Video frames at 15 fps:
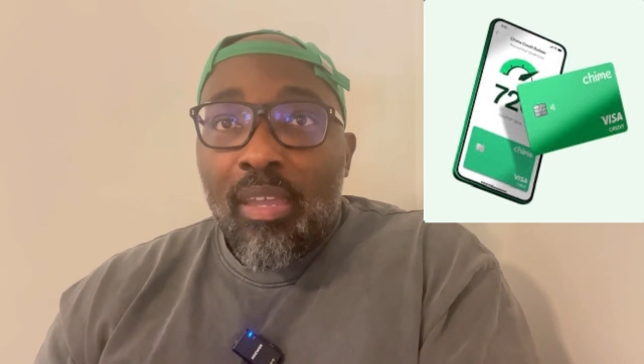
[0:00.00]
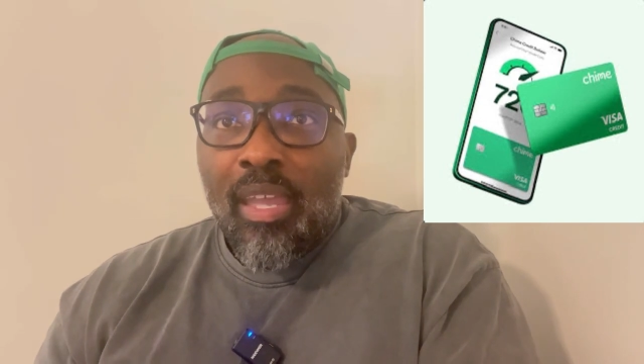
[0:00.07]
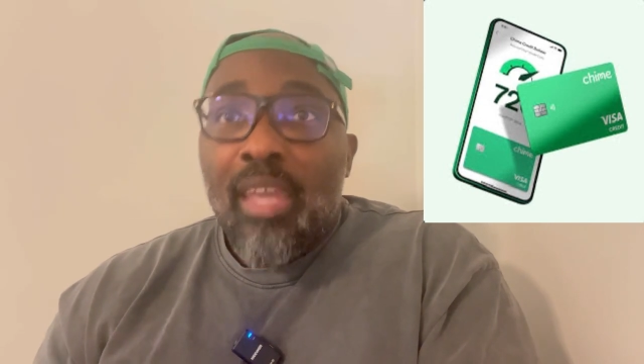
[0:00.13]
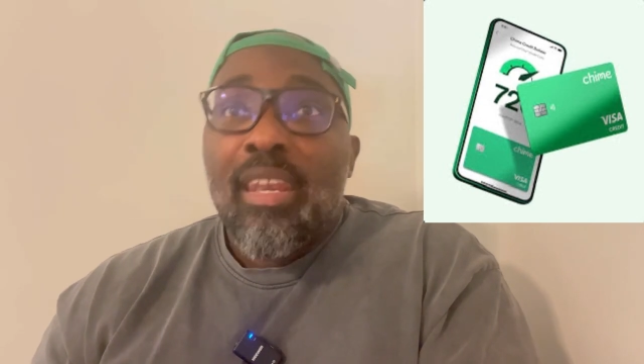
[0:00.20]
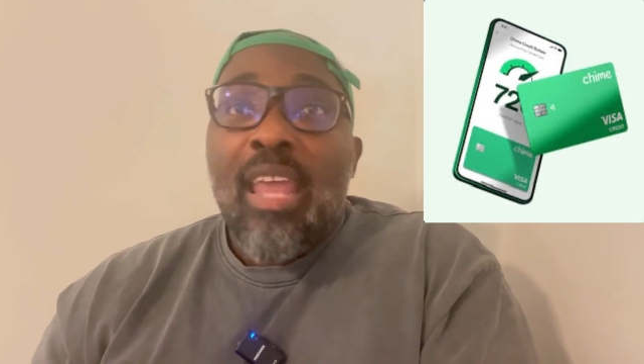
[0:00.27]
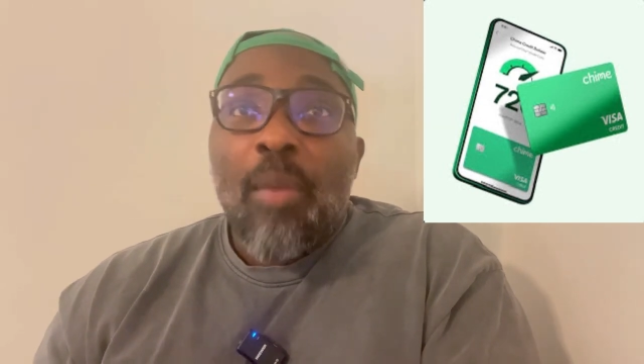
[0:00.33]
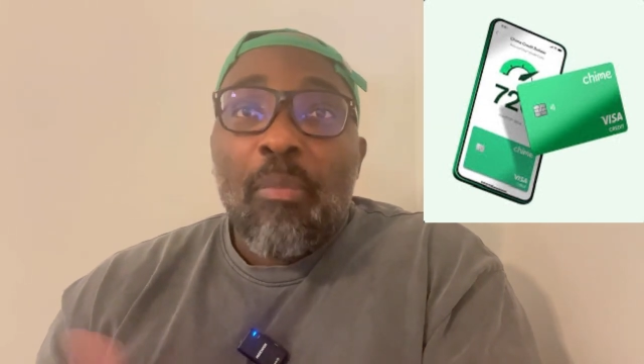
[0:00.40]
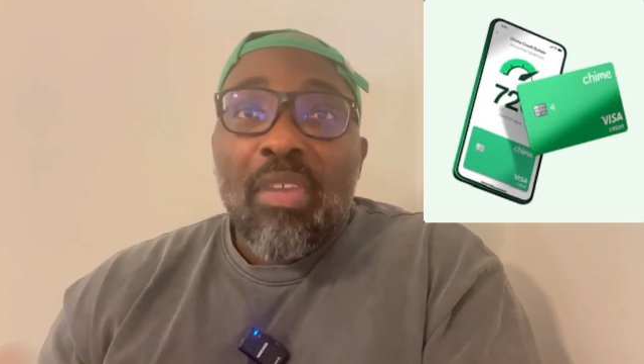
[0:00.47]
and
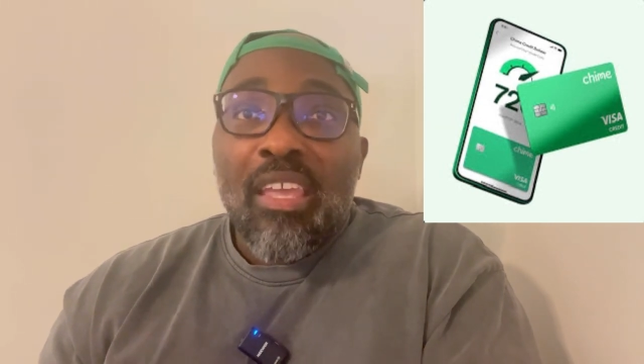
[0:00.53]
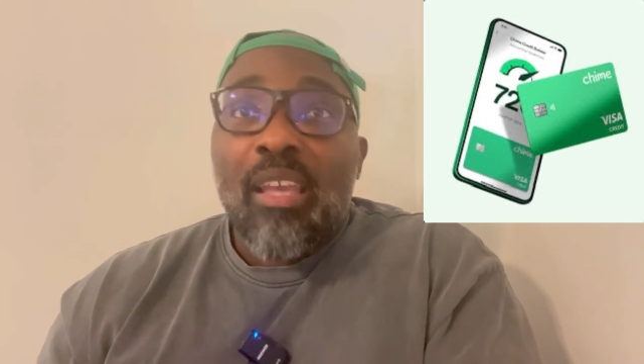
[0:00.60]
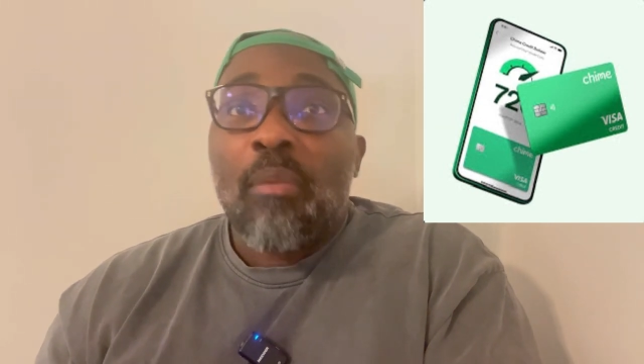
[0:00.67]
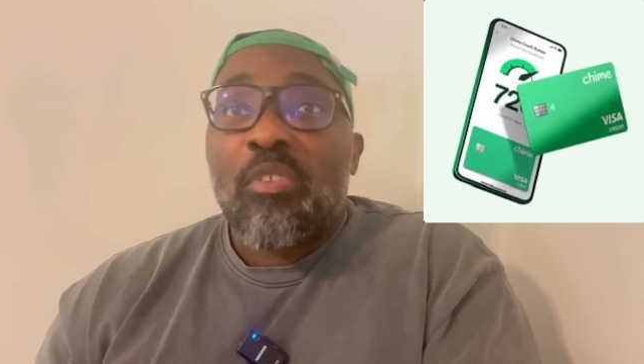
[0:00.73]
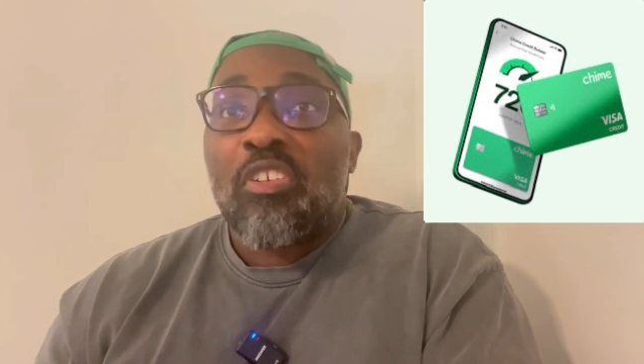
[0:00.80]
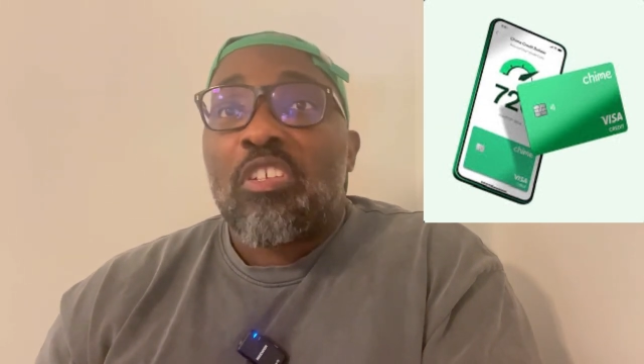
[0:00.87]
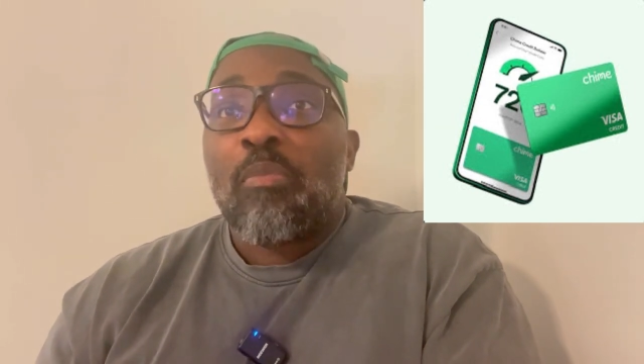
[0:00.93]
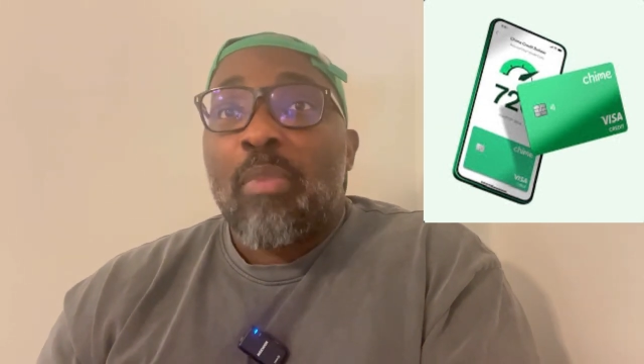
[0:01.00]
that becomes
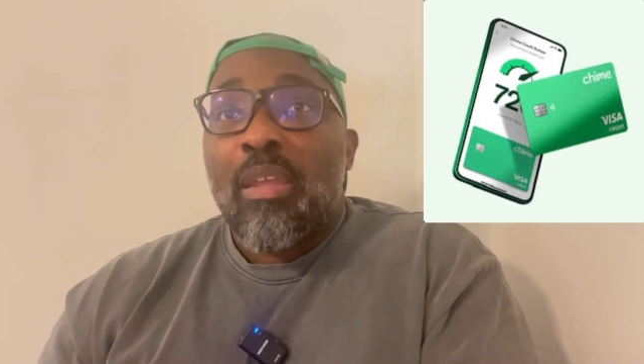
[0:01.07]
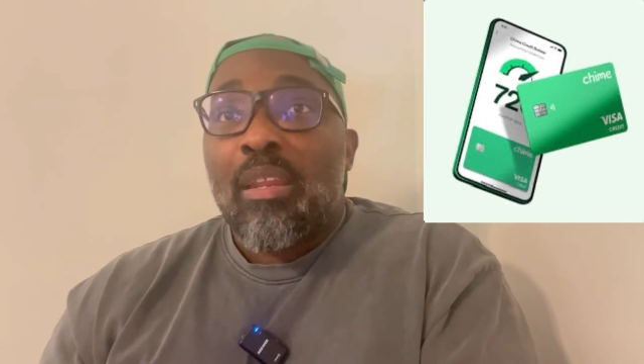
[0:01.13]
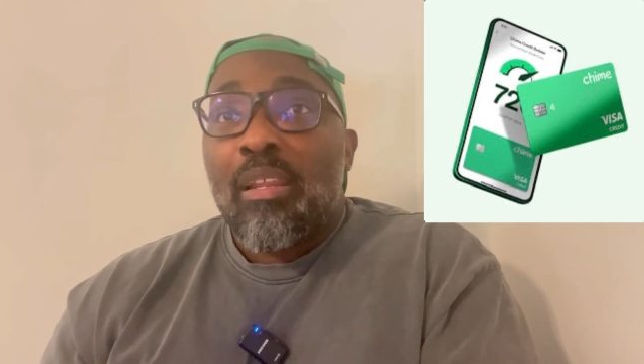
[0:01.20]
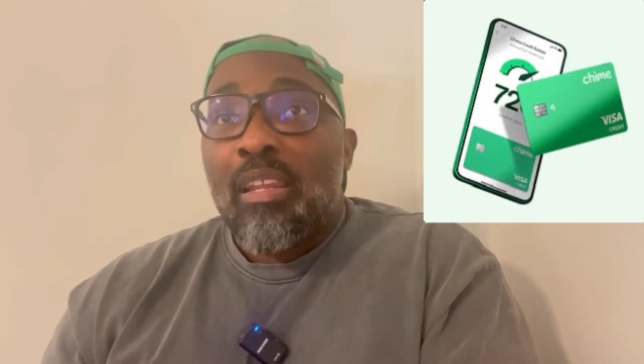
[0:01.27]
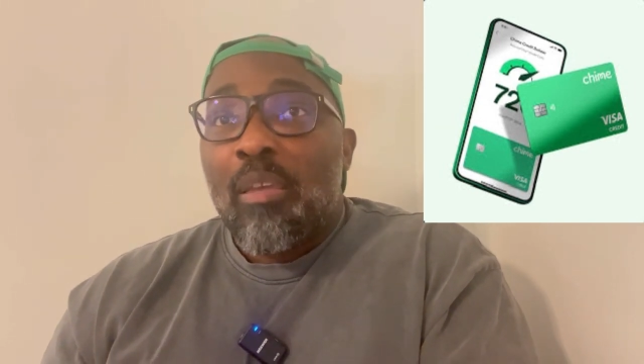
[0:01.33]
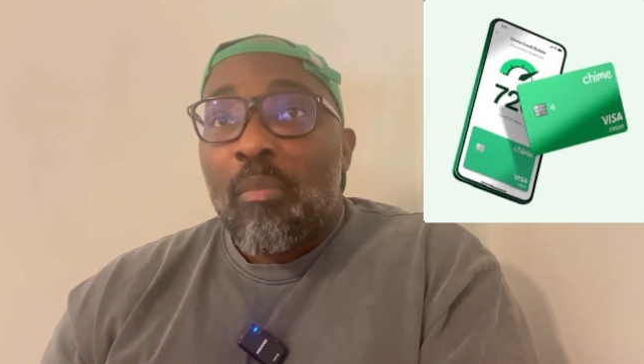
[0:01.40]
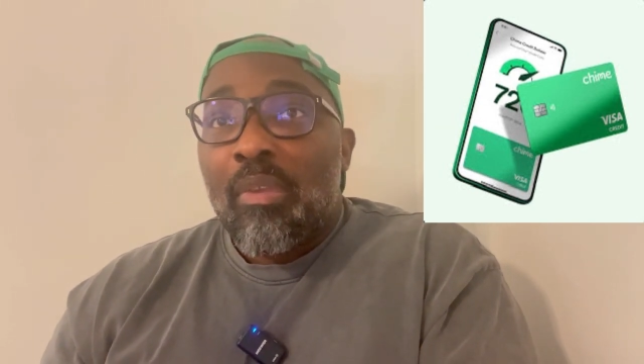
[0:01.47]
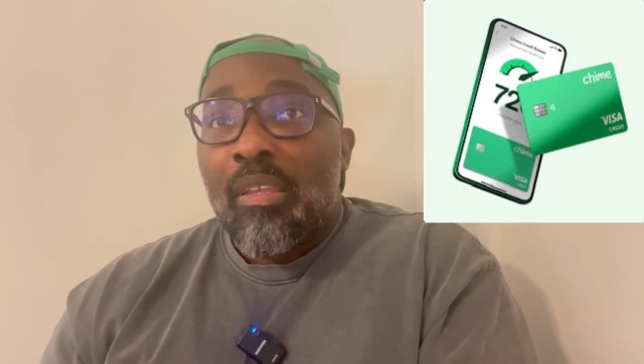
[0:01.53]
your spending
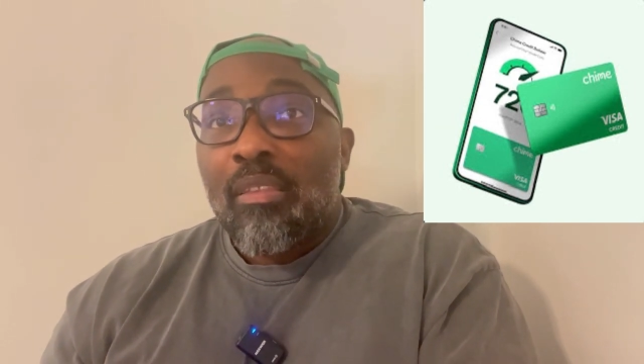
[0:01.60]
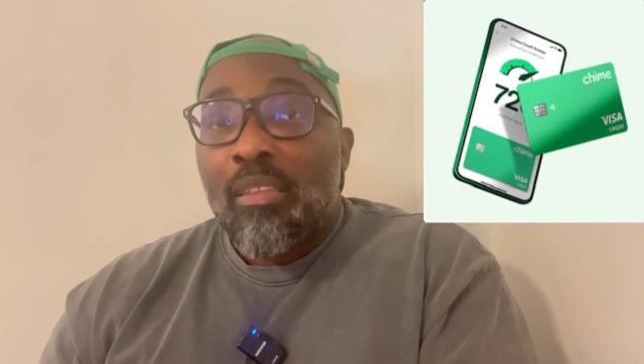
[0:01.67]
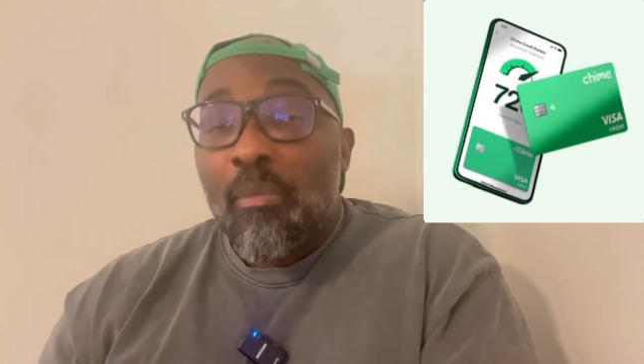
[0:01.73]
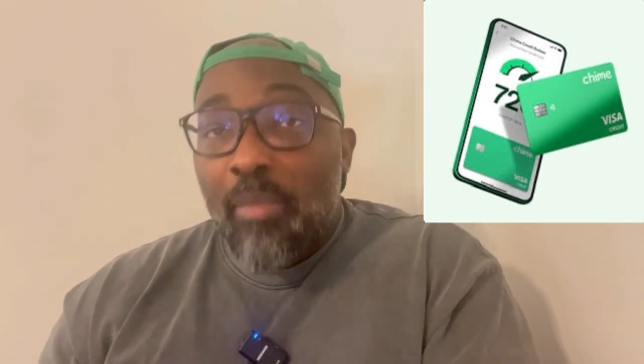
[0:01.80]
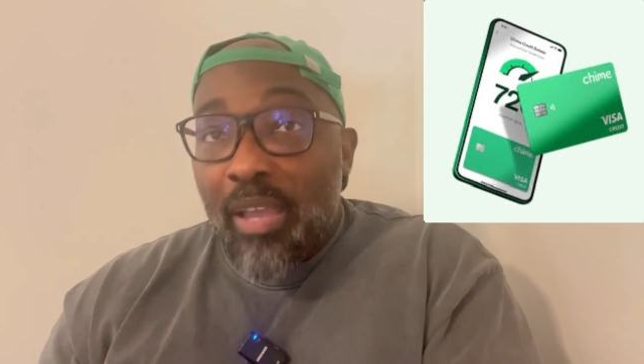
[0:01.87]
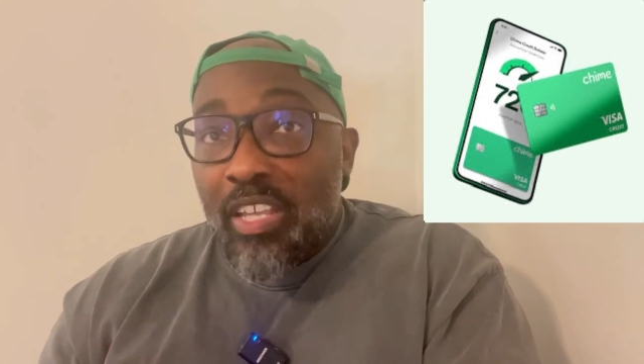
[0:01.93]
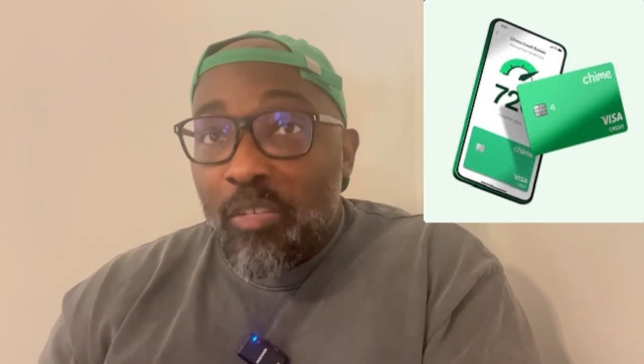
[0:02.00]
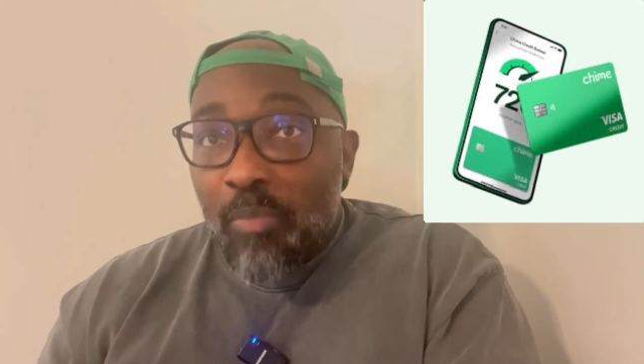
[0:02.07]
limit. The
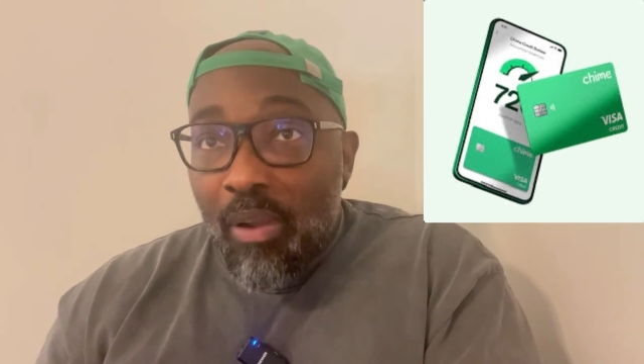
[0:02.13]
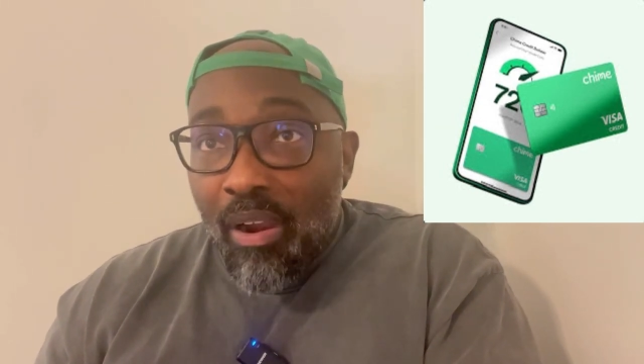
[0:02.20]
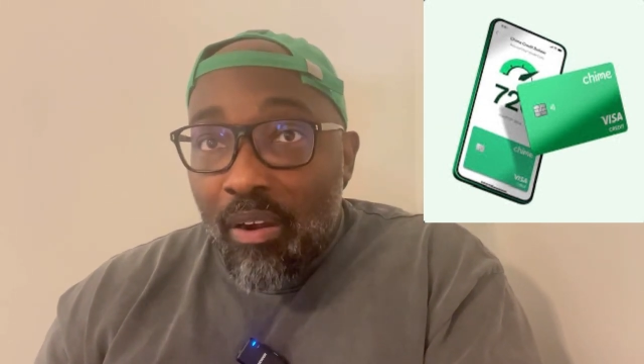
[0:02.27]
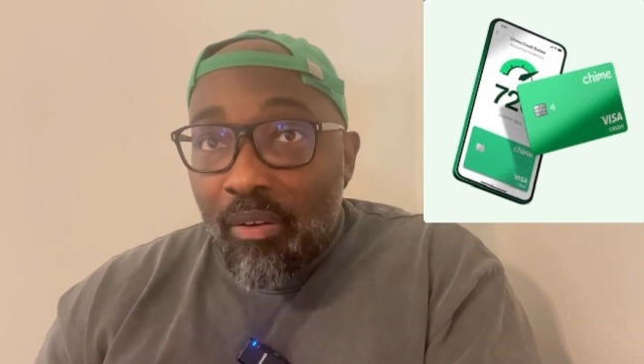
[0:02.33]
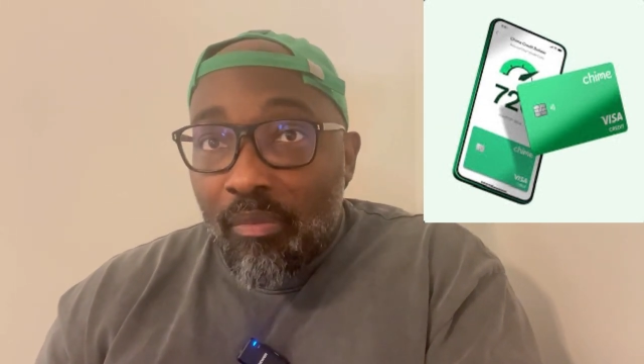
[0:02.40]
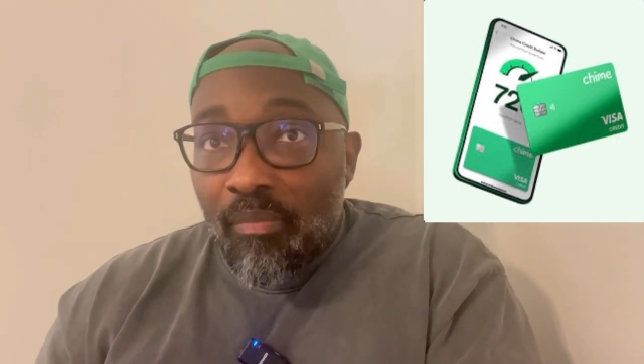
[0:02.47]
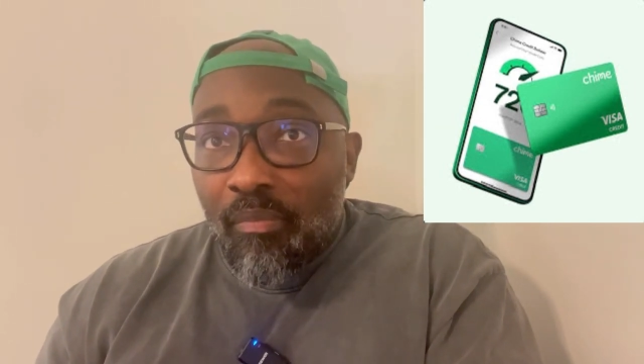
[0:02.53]
best part?